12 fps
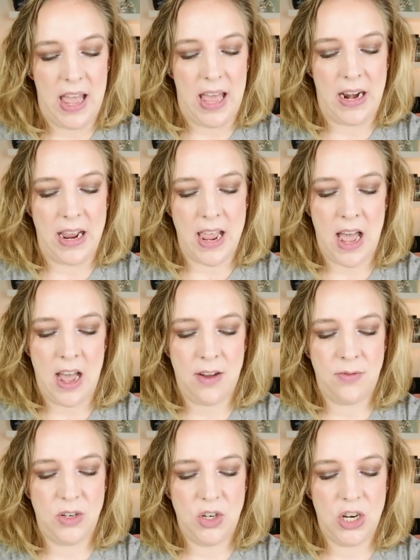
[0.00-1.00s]
And I
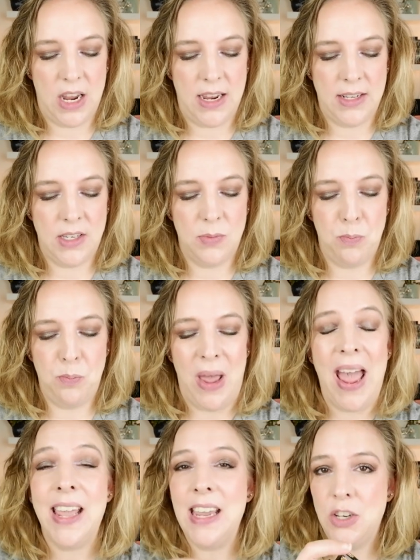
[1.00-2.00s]
have the shades
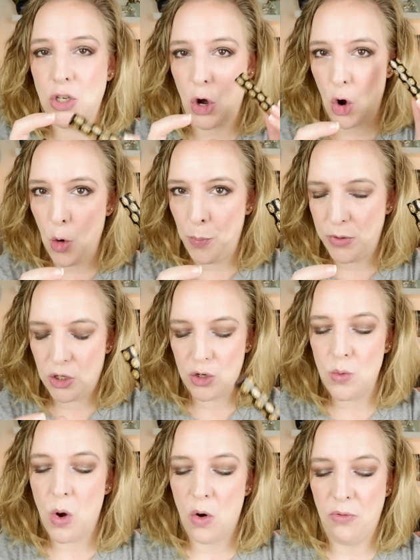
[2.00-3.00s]
Peggy Taupe
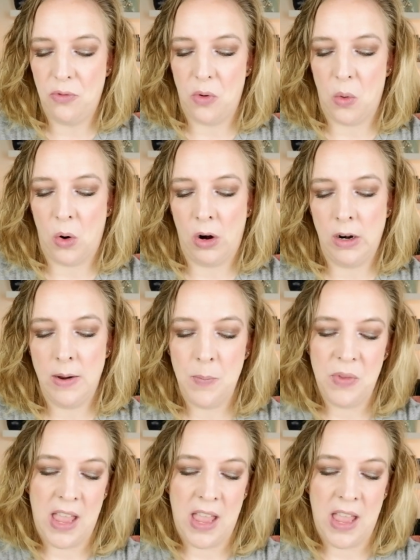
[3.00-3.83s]
two oh four.